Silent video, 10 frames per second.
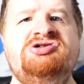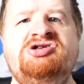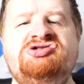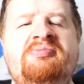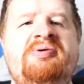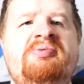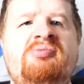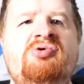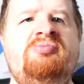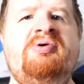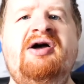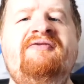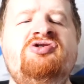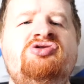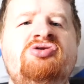I said some people won't. But
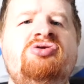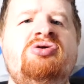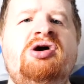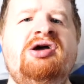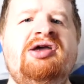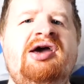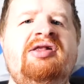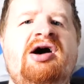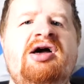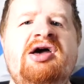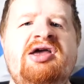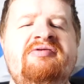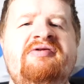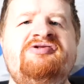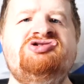if you do get that,
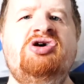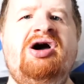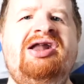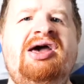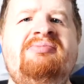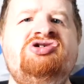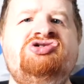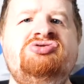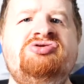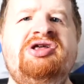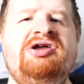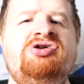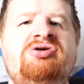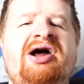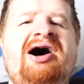even if it's not an image you think
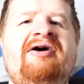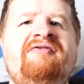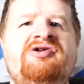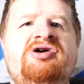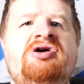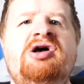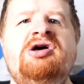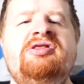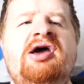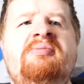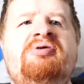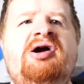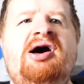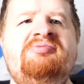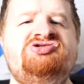you're after, then
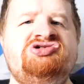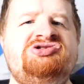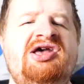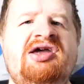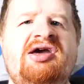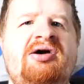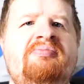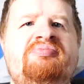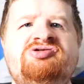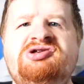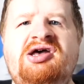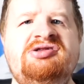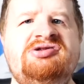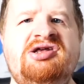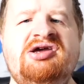perhaps just take it,
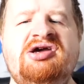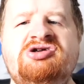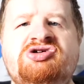pretend to take it.